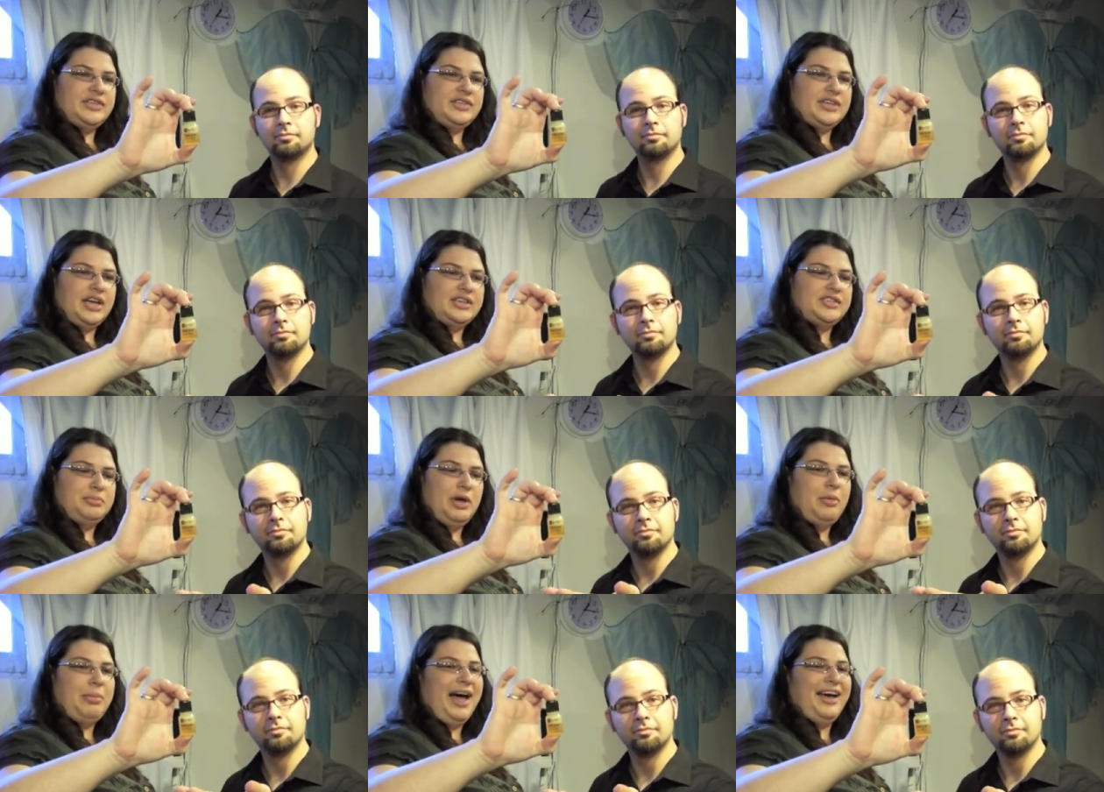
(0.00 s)
Speaker 1: is a
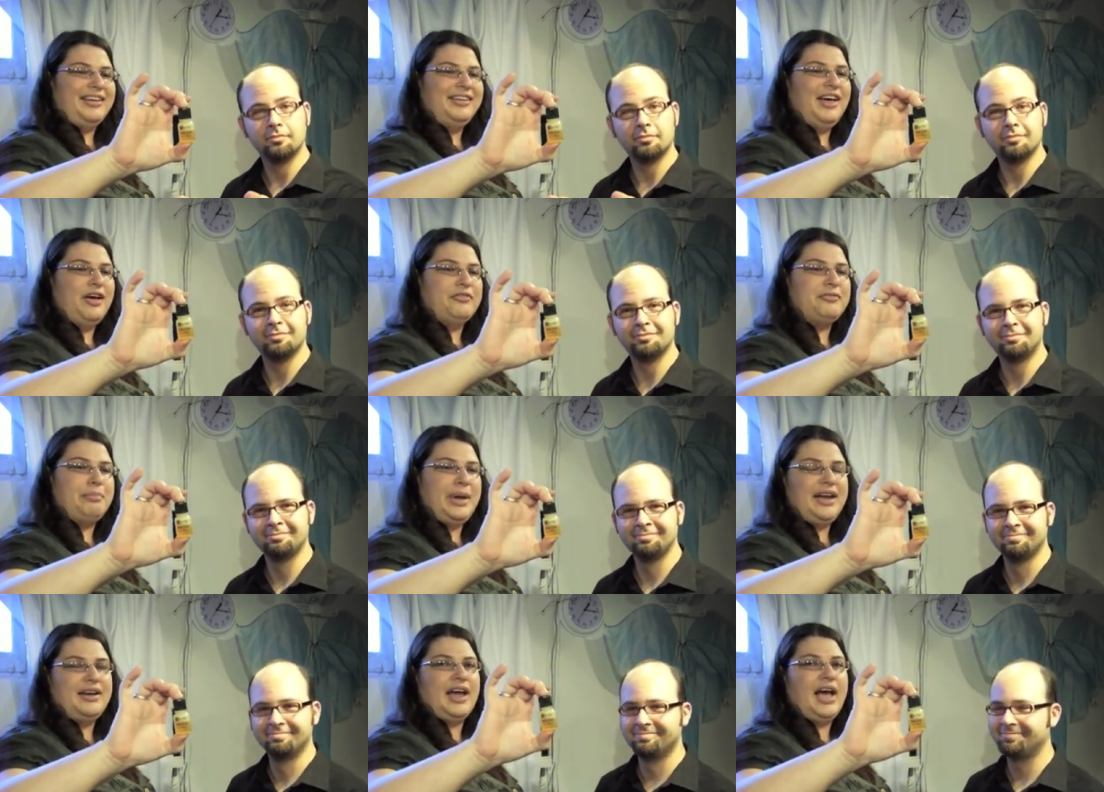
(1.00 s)
small bottle of
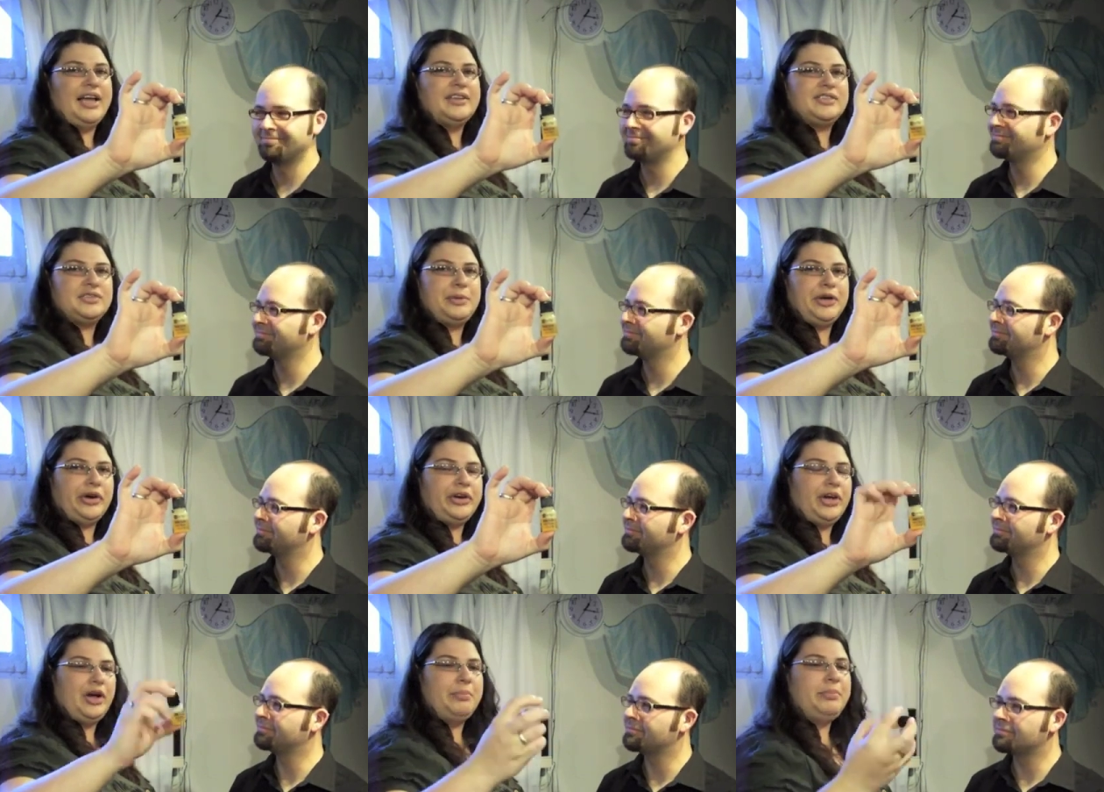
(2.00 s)
Ben Nye Spirit
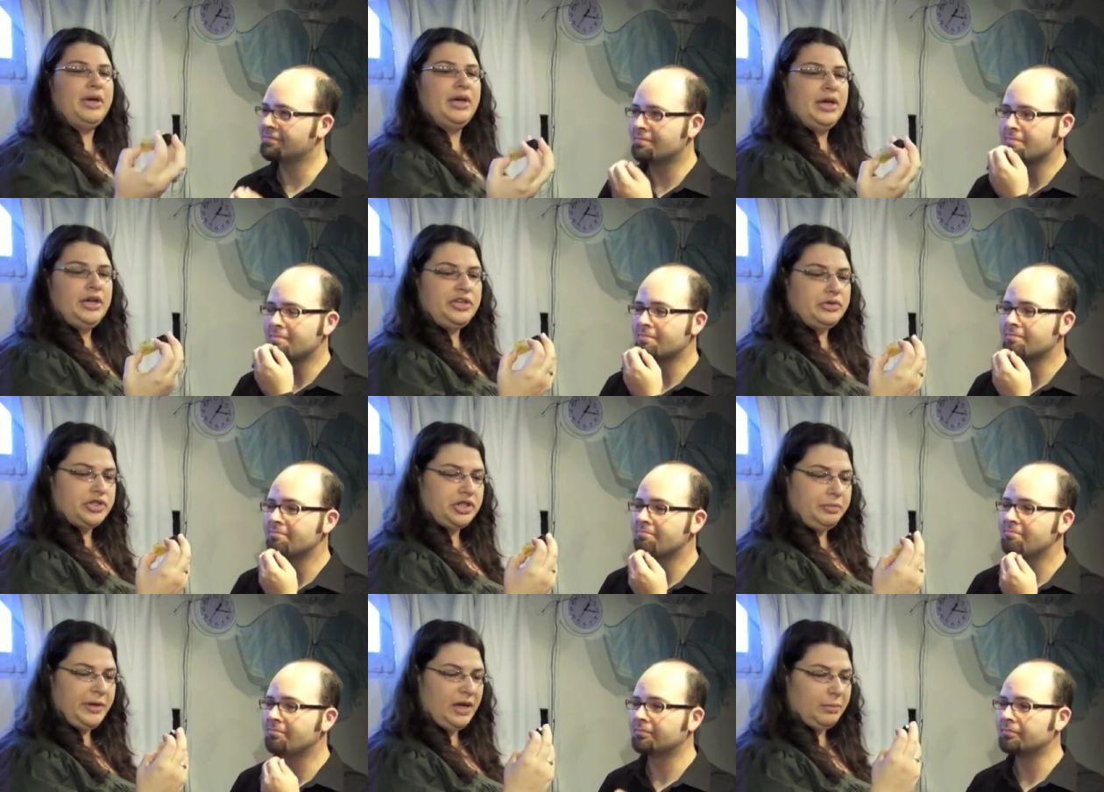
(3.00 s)
Gum. You
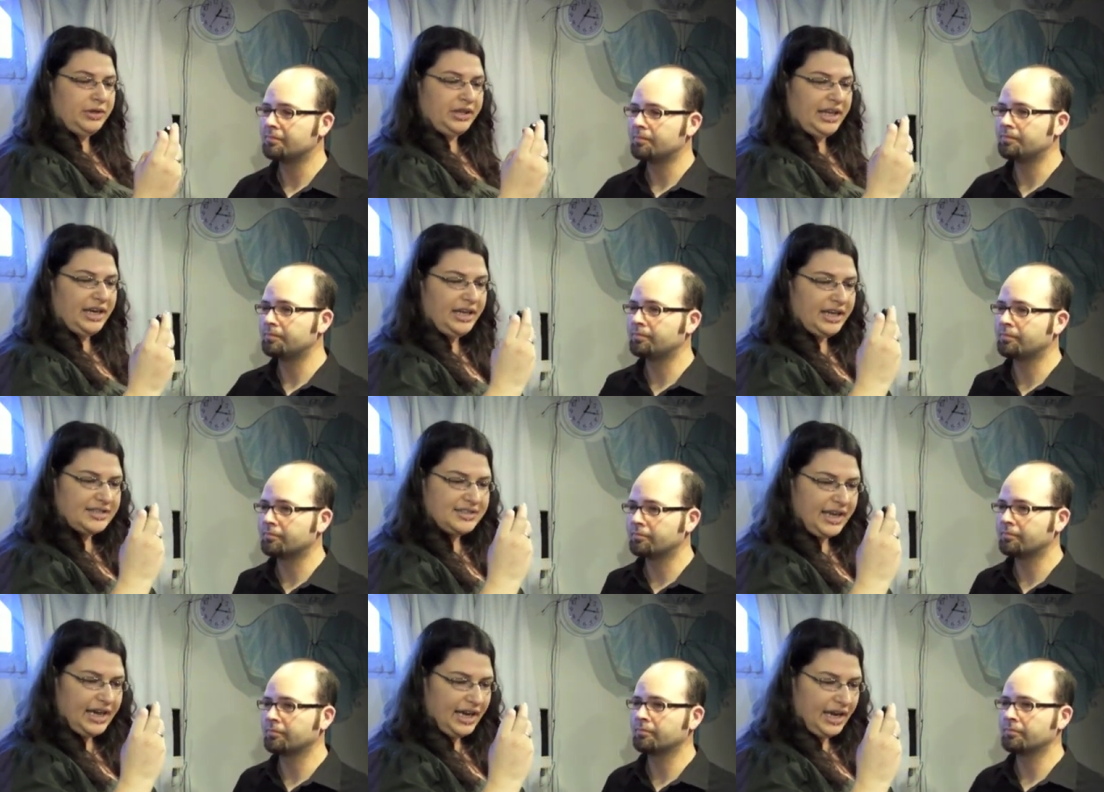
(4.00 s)
should be able to get, it's
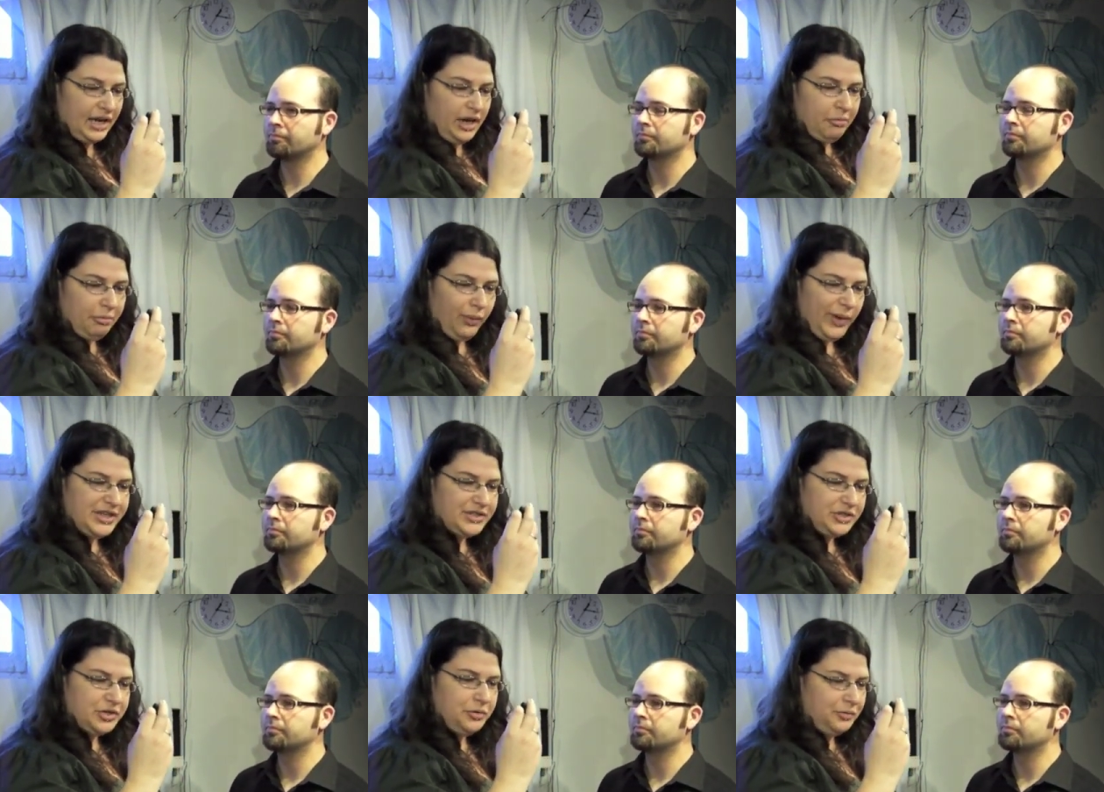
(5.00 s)
a
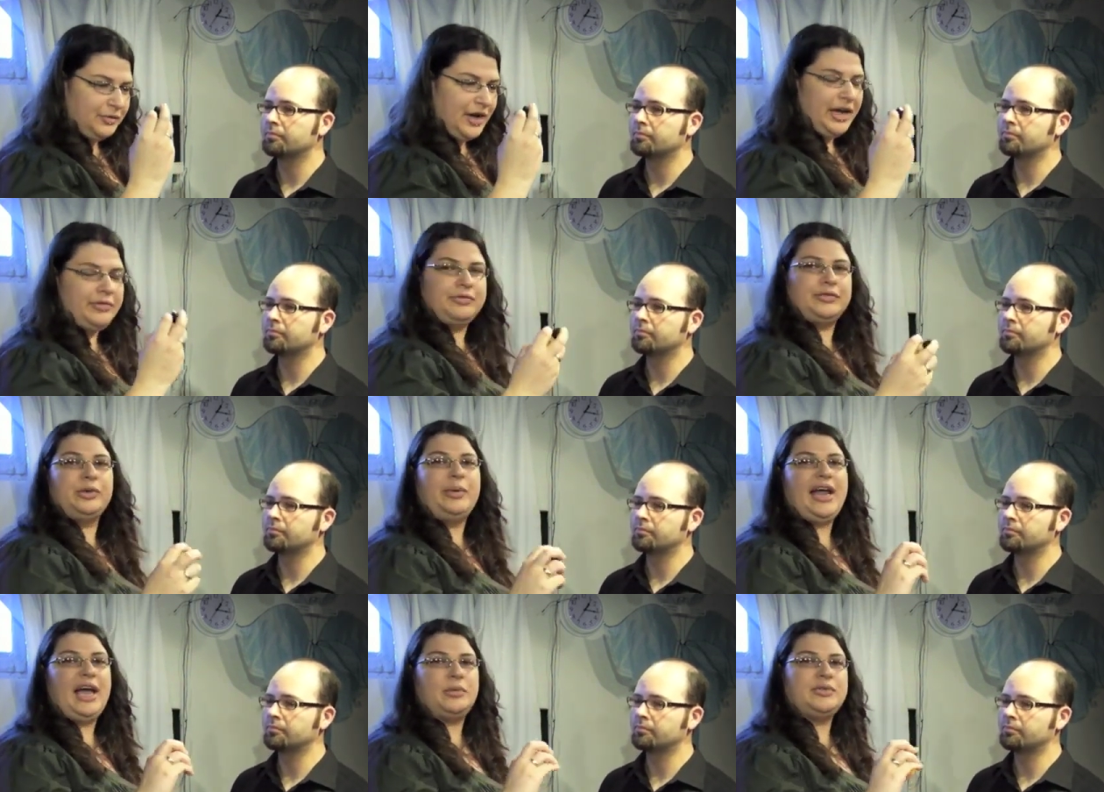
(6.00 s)
0.25
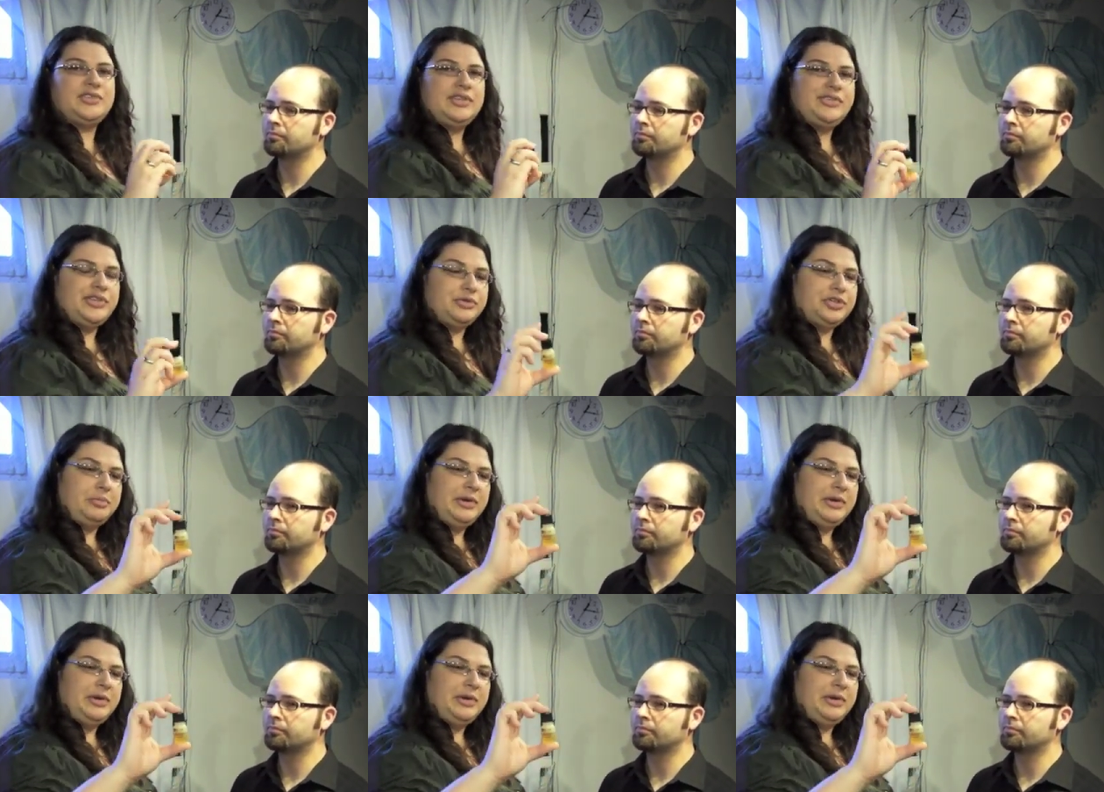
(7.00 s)
fluid ounces. You should